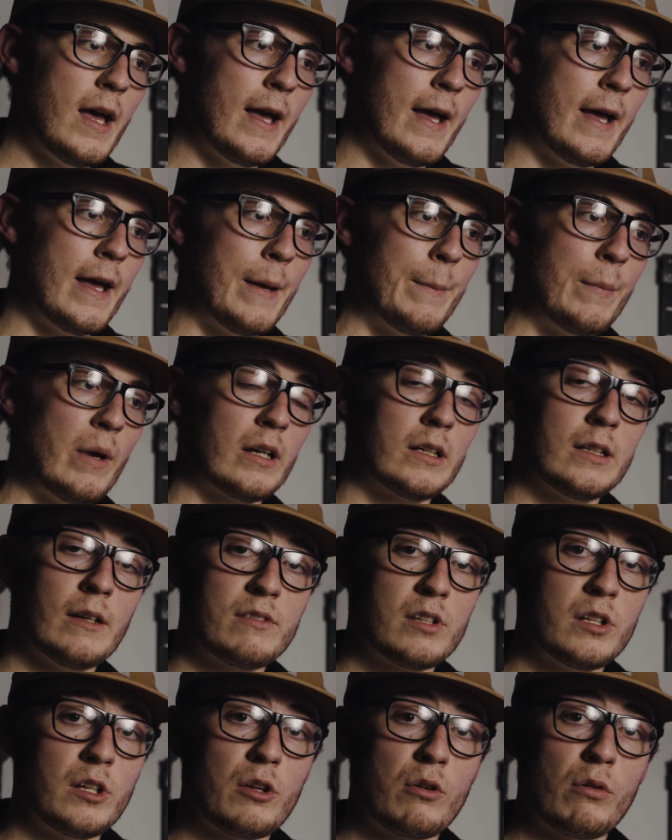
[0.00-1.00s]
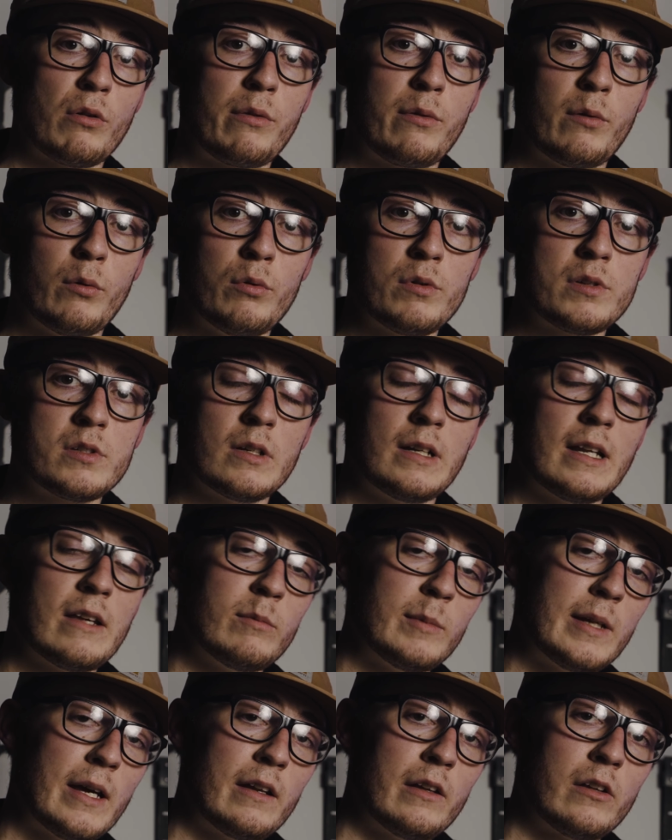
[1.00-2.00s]
I'd love to know your thoughts, so leave
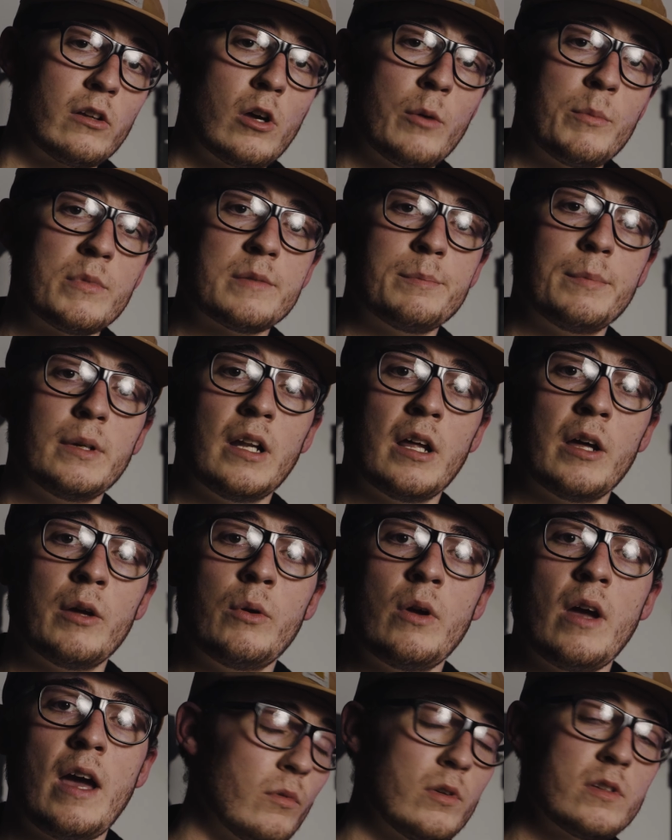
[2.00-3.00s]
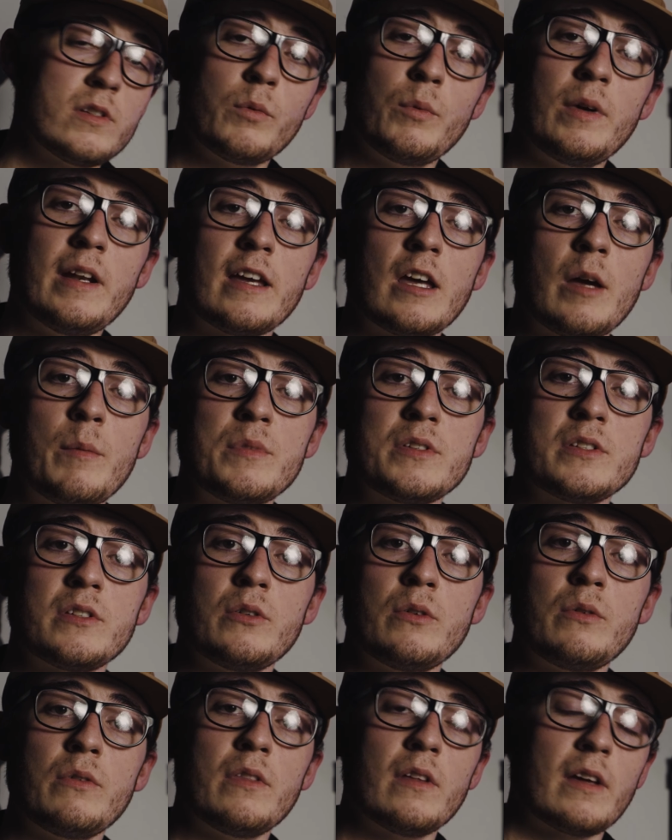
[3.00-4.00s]
them down in the comments below. So when it comes
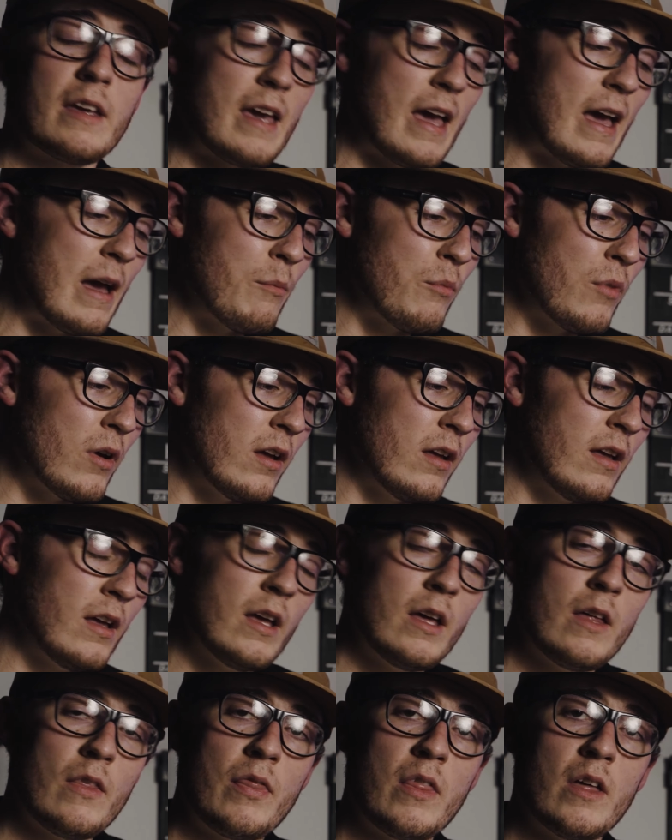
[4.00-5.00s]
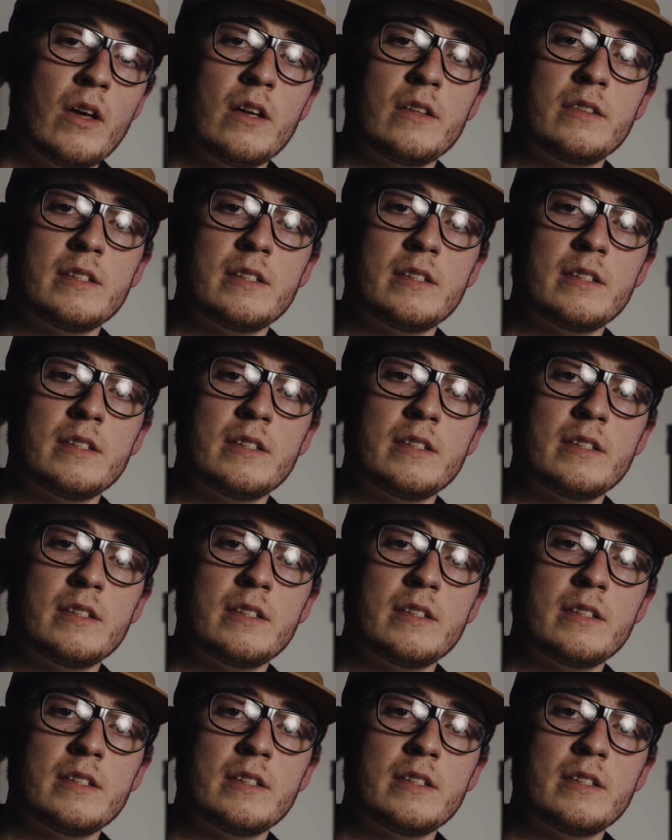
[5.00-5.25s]
to the camera, the